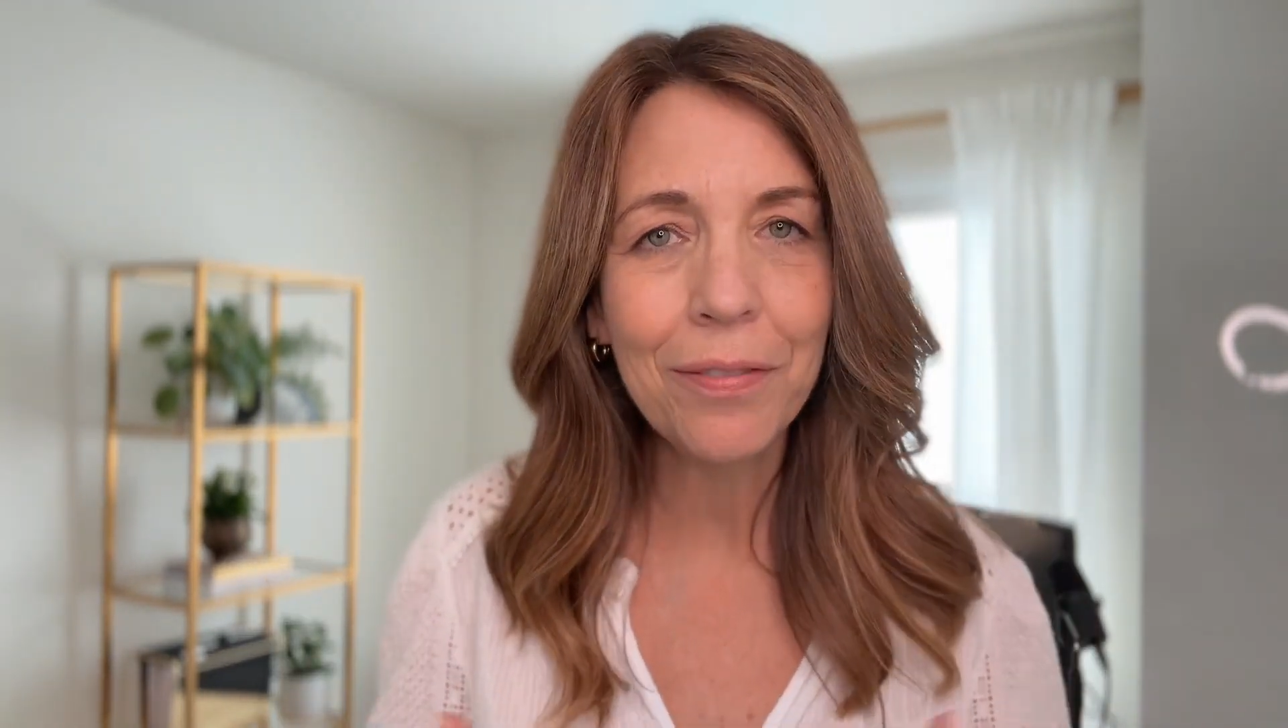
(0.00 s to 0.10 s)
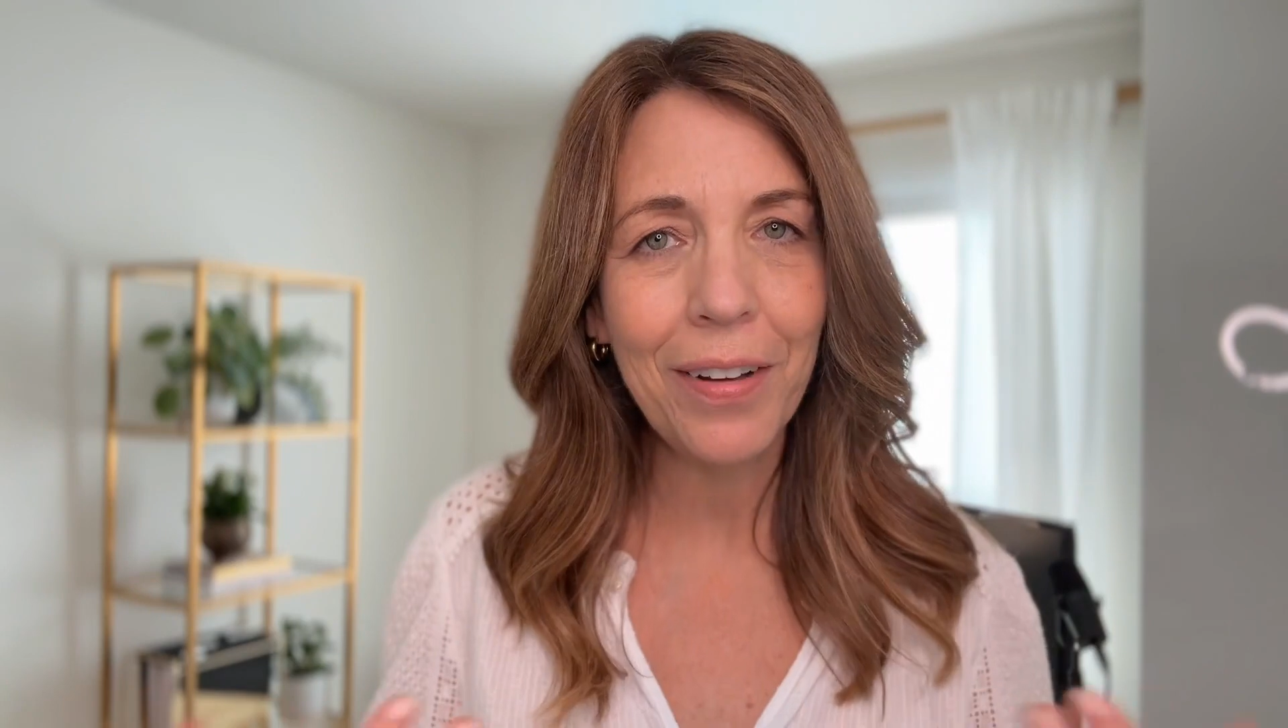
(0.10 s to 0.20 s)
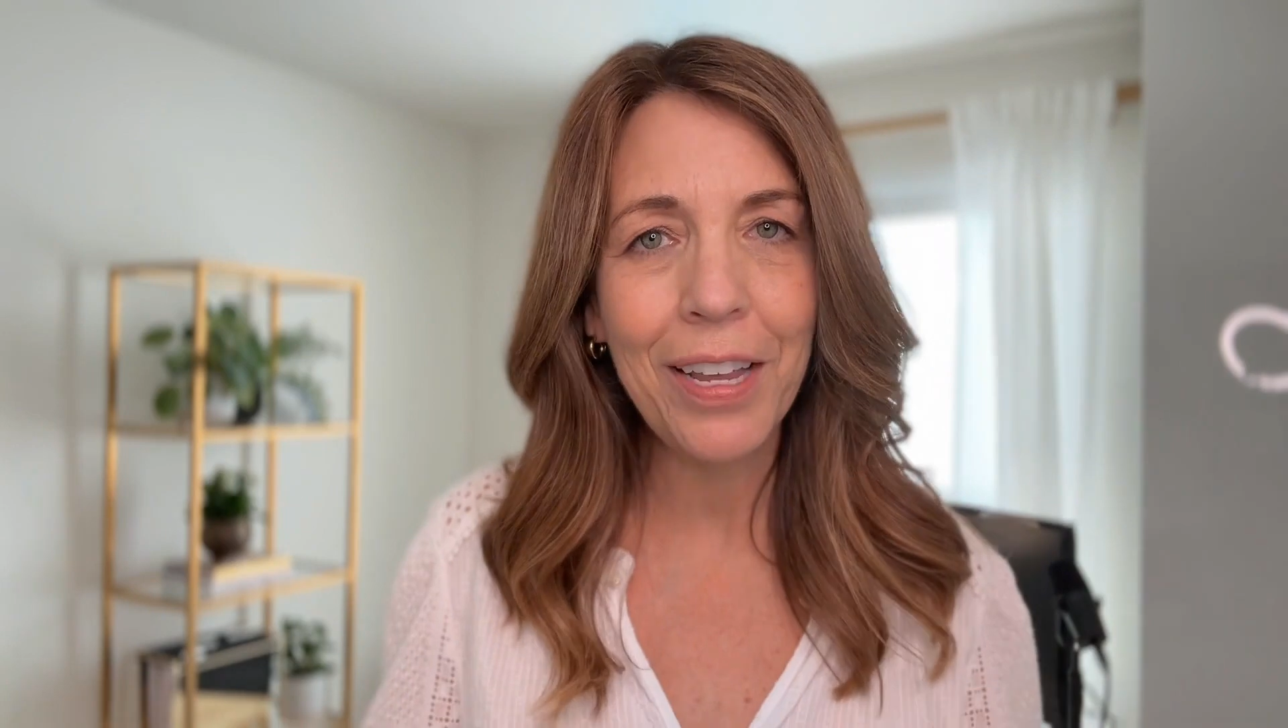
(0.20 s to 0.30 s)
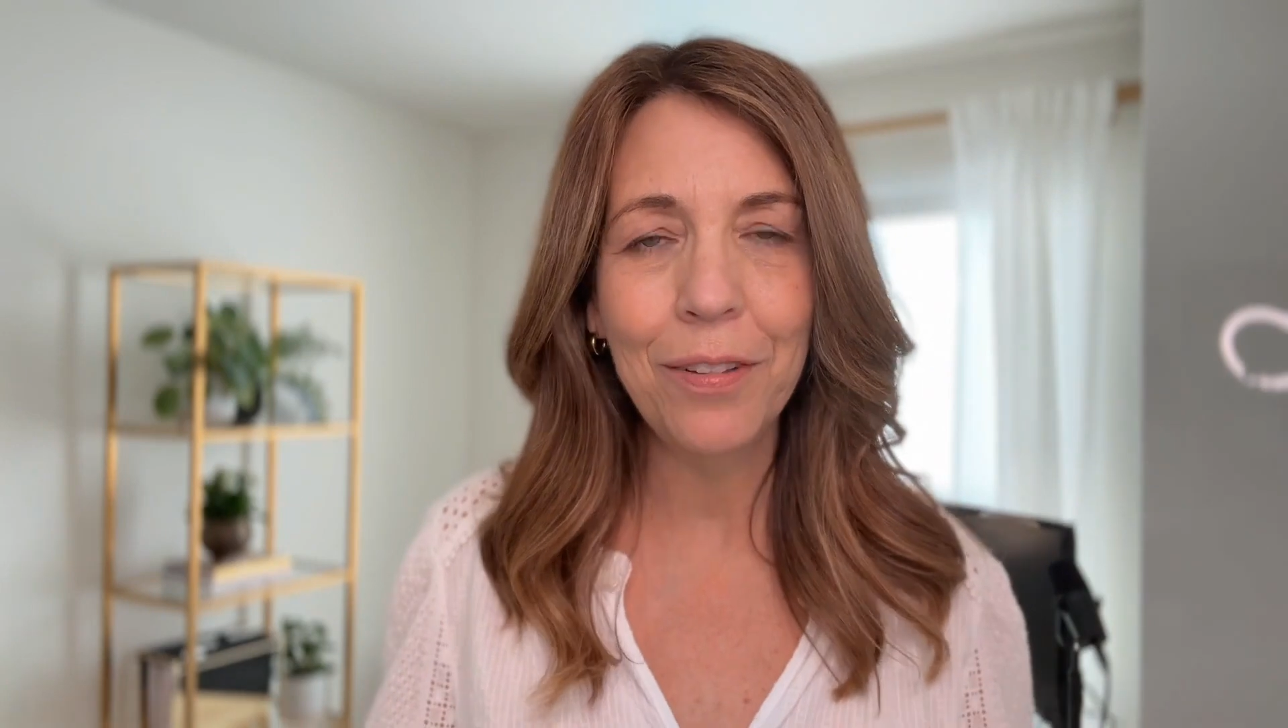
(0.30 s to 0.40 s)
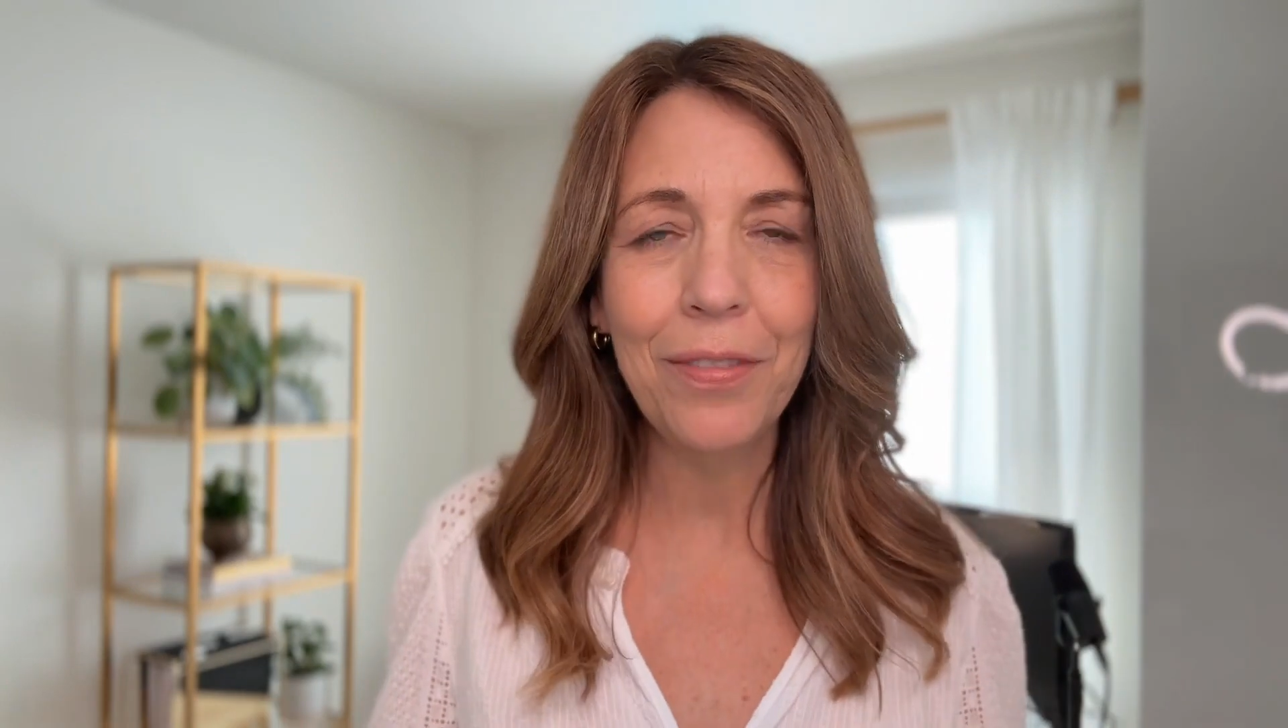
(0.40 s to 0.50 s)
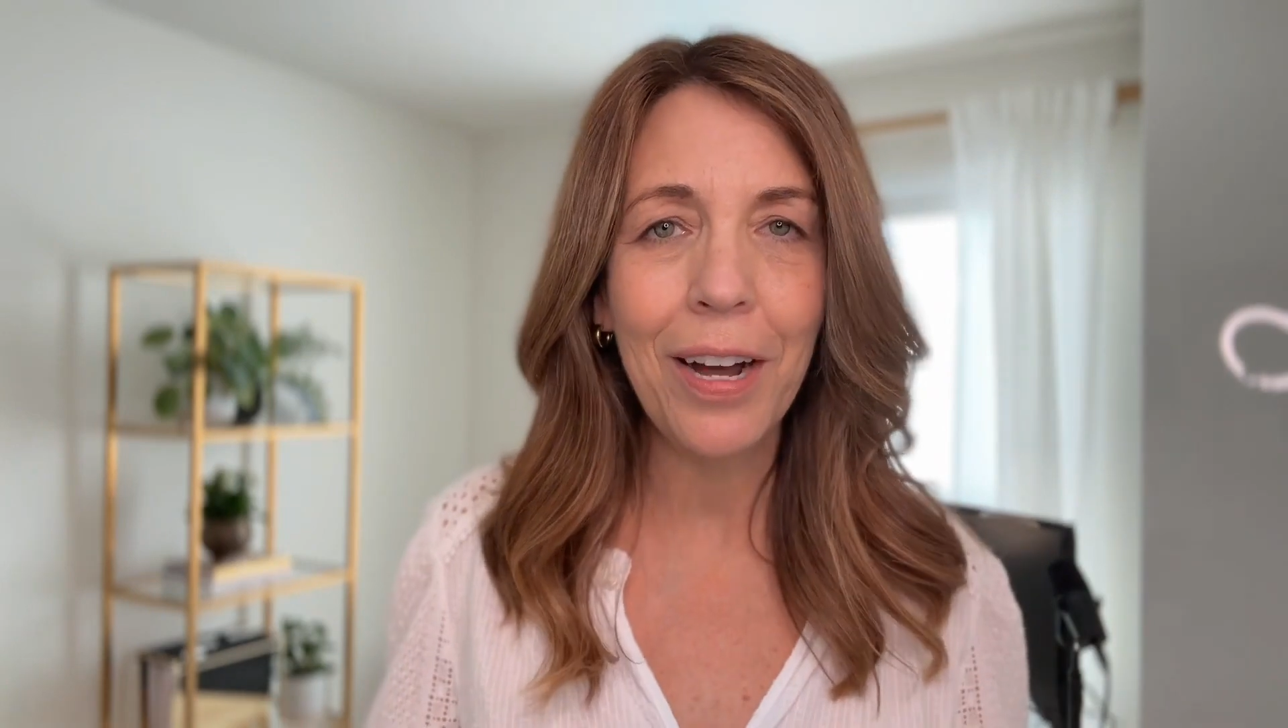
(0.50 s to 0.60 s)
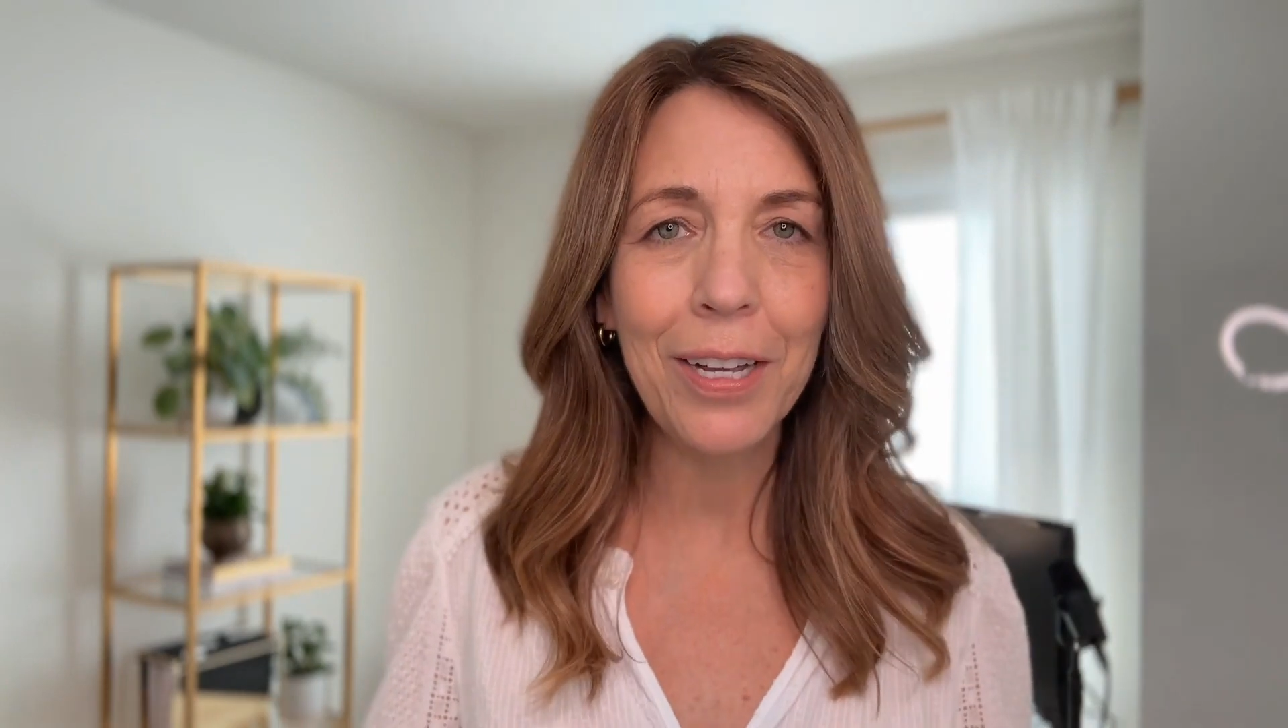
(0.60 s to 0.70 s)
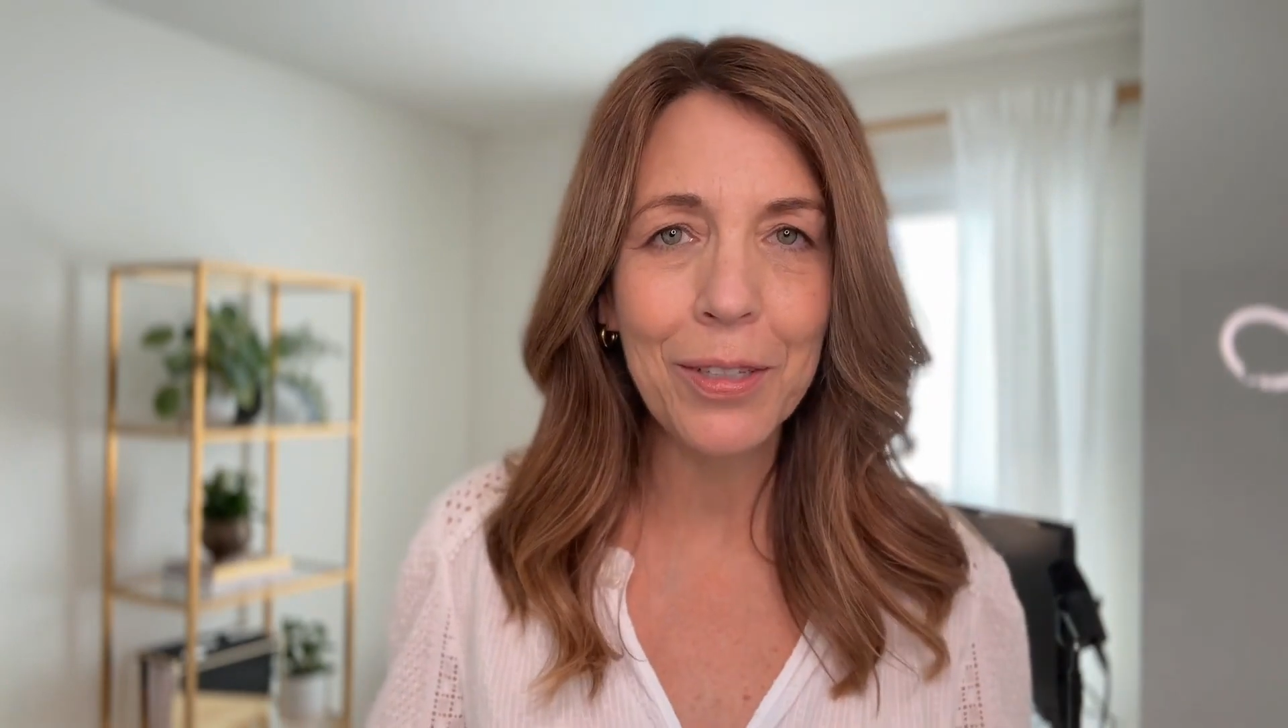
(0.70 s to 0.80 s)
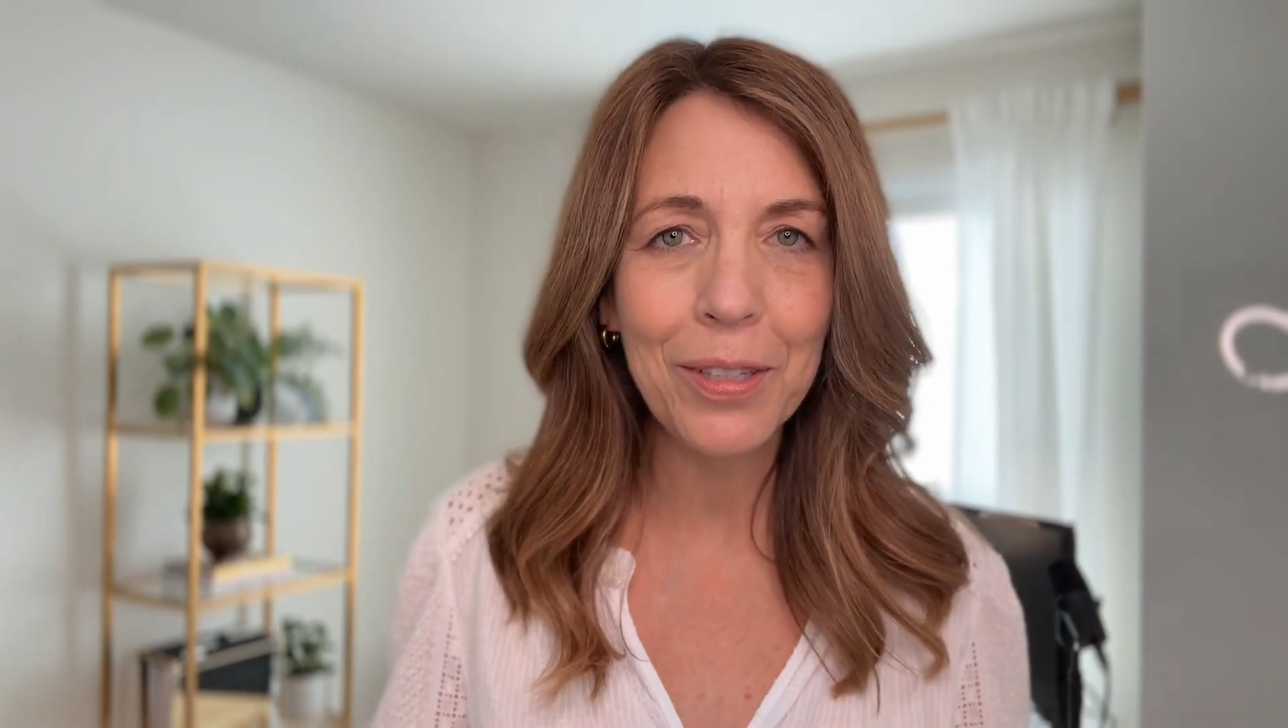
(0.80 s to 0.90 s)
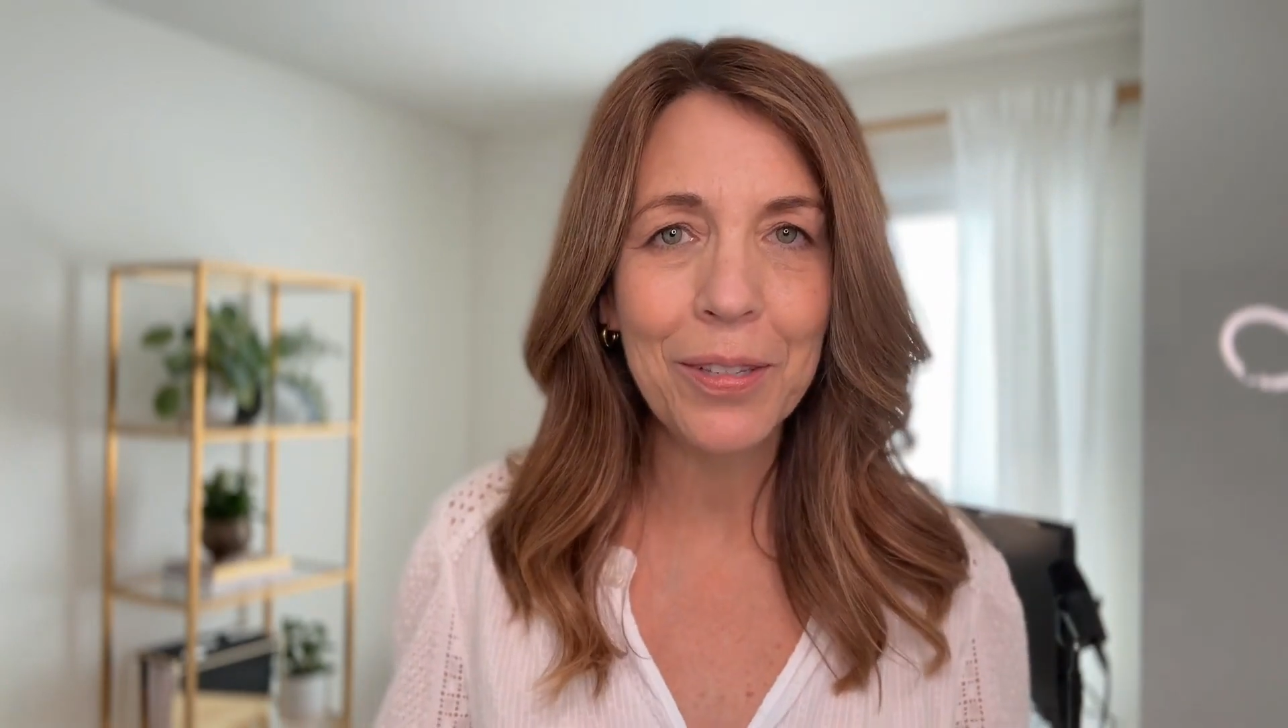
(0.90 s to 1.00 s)
find the
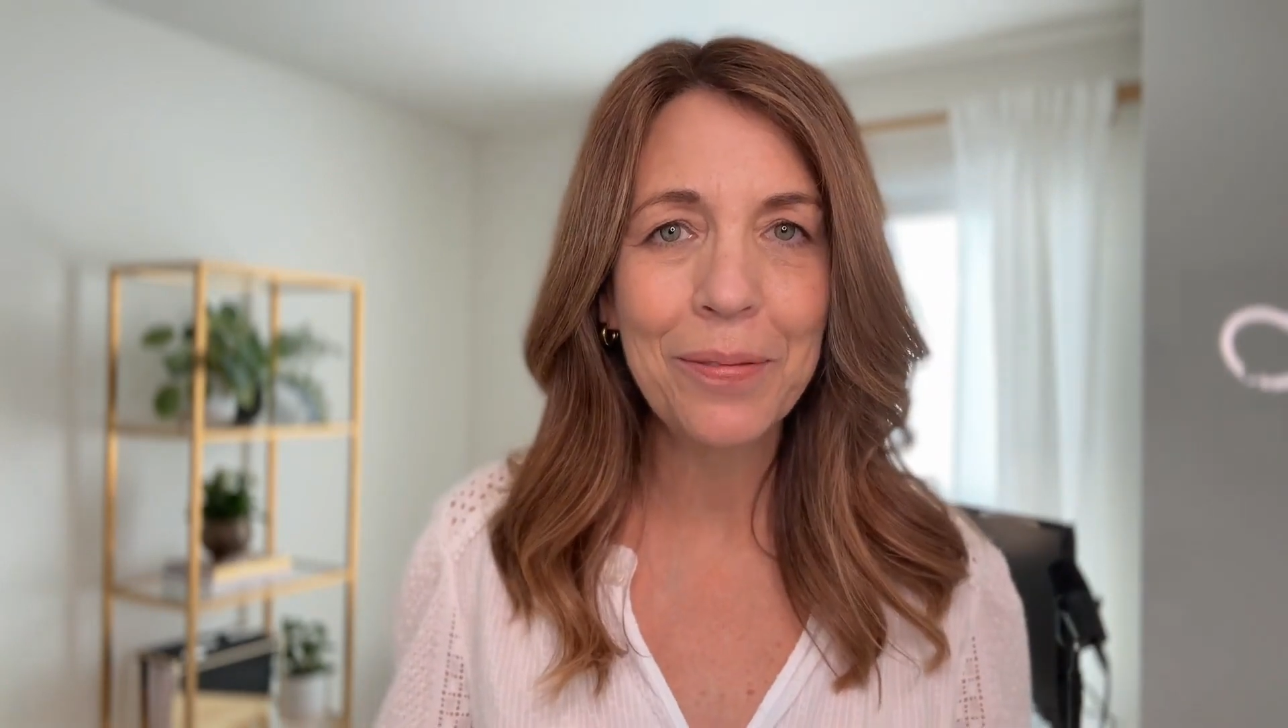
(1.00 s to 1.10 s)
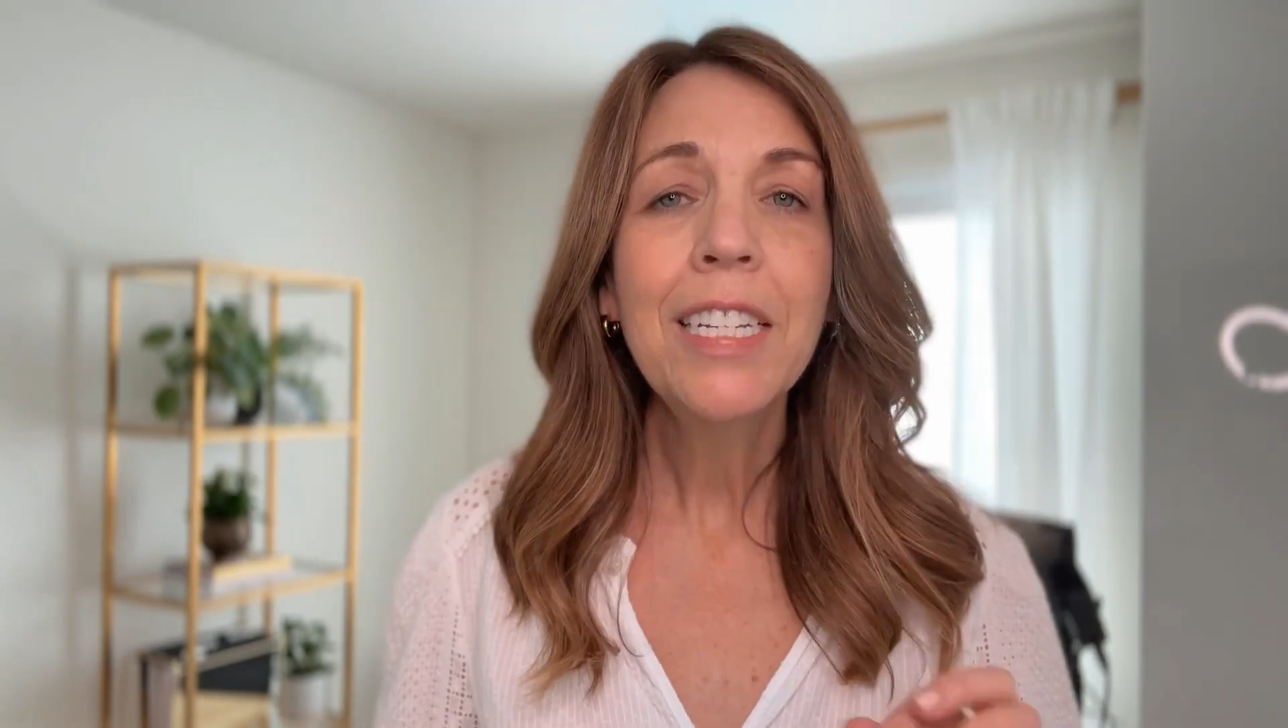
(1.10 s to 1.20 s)
files.